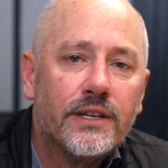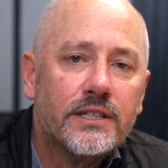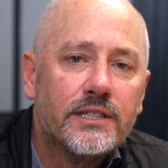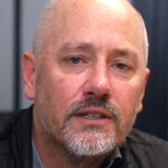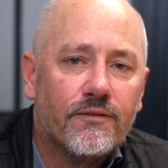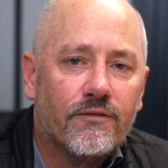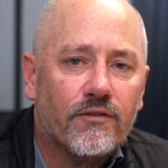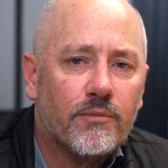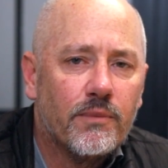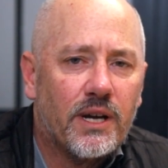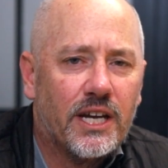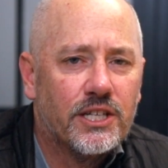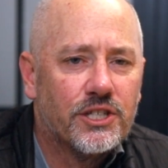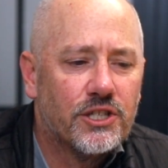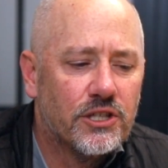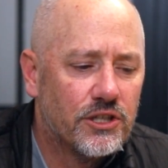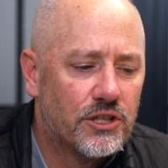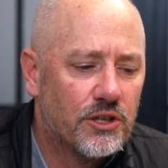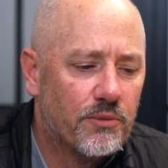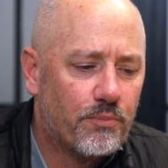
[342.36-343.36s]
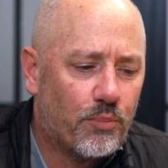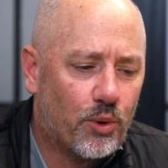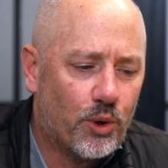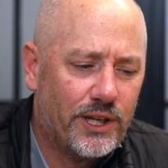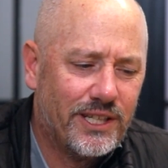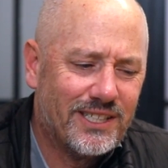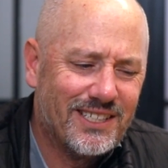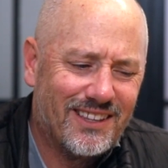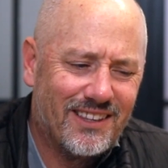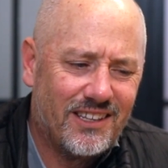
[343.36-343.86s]
this information to
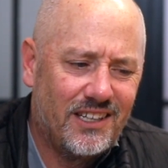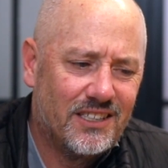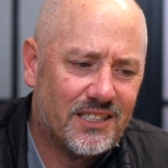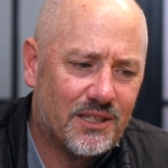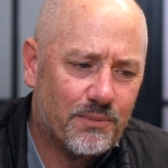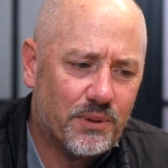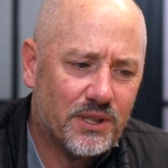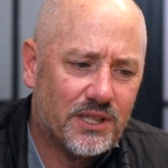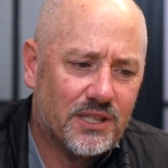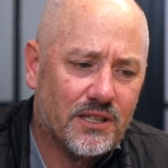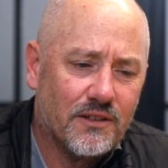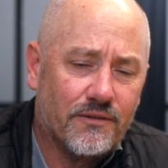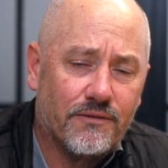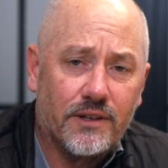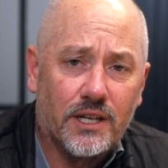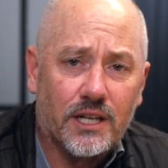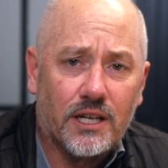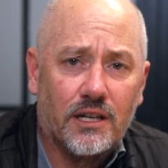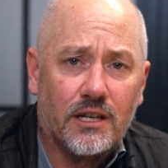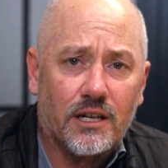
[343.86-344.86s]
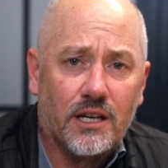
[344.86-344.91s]
point at these specific